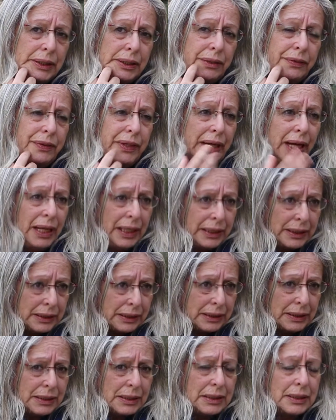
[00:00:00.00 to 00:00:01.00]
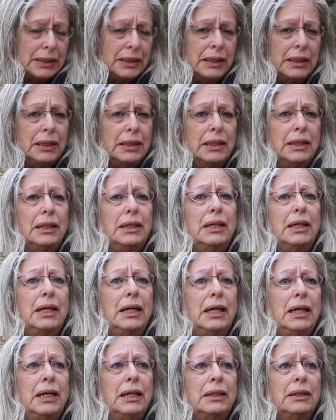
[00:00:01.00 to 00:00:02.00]
realities
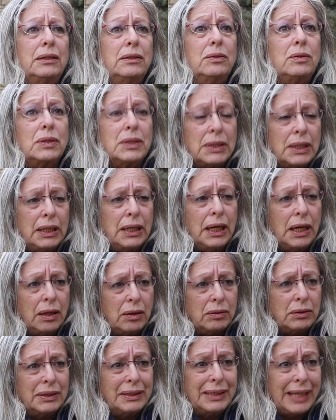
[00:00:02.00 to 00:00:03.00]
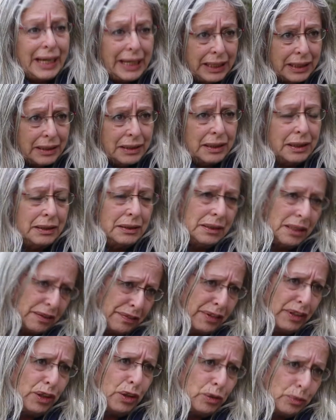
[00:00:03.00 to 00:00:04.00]
and to see how they can
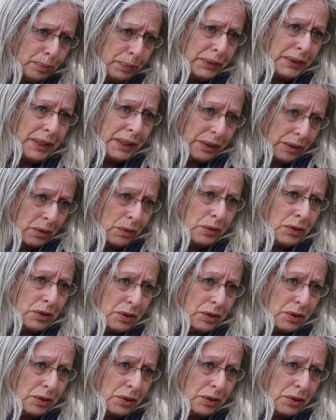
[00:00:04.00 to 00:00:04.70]
develop their own